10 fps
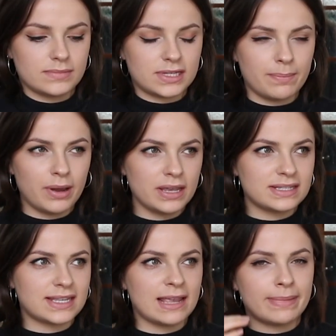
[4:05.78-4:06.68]
So by
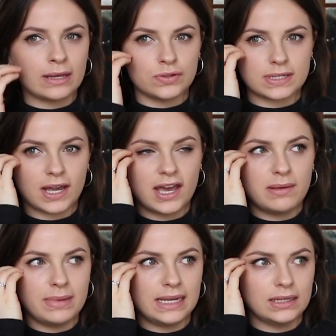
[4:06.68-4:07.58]
setting boundaries, I kind
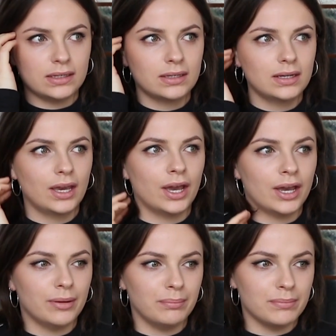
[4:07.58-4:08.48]
of mean
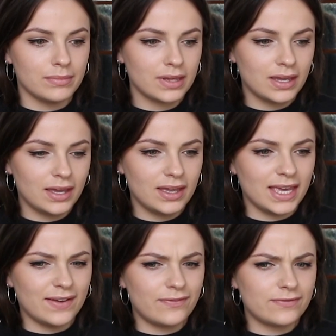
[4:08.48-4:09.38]

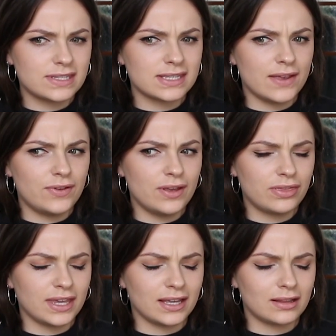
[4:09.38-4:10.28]
if you
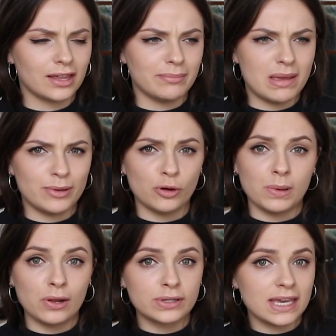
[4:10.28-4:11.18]
think like maybe your
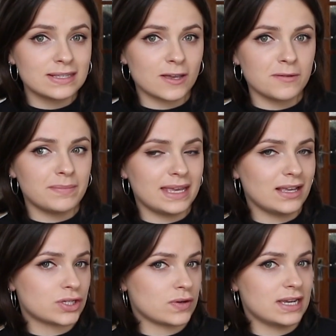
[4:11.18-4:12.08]
belongings aren't
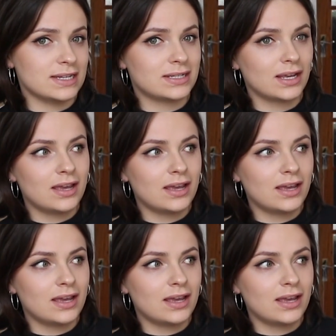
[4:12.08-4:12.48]
being treated